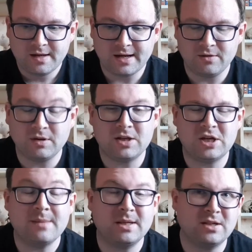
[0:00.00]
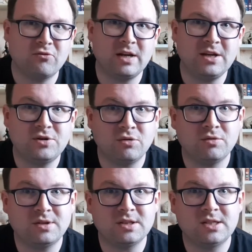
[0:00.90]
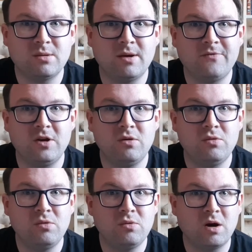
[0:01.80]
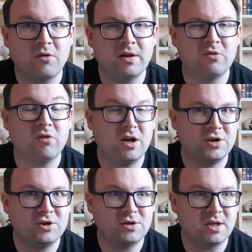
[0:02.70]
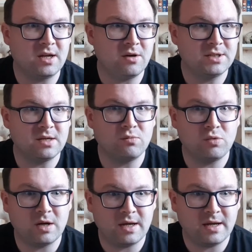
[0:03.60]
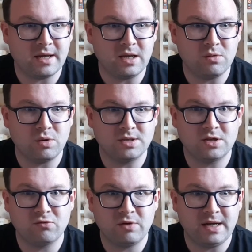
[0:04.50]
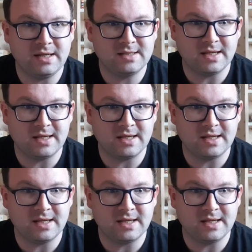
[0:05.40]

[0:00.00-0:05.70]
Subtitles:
And all the chapters are really short, so if you are in a rush to go somewhere and you want to read